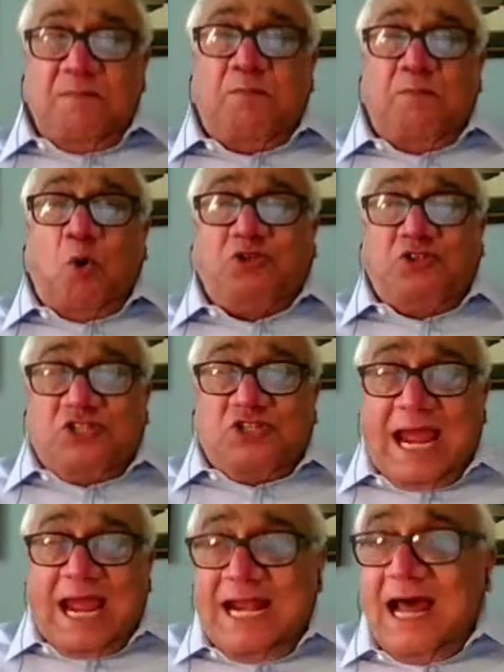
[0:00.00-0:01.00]
Both
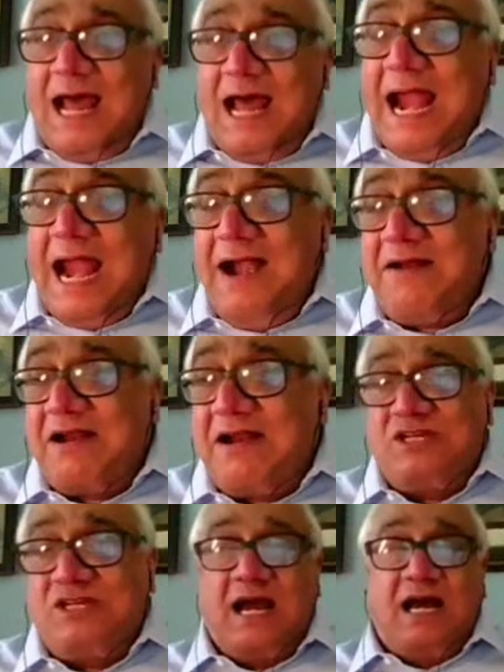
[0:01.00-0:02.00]
China and
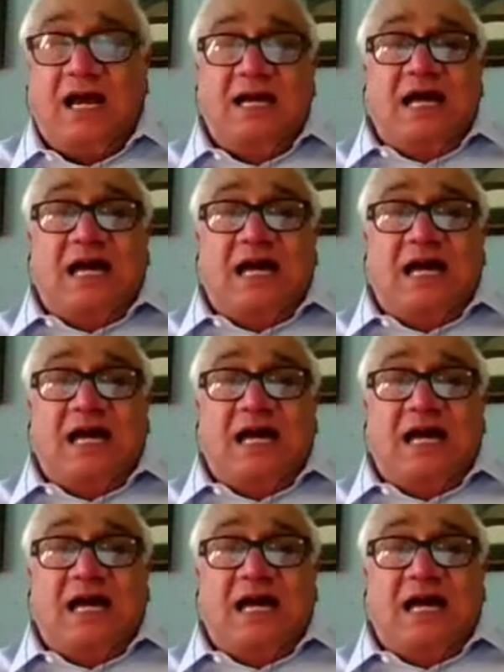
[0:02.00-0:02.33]
Russia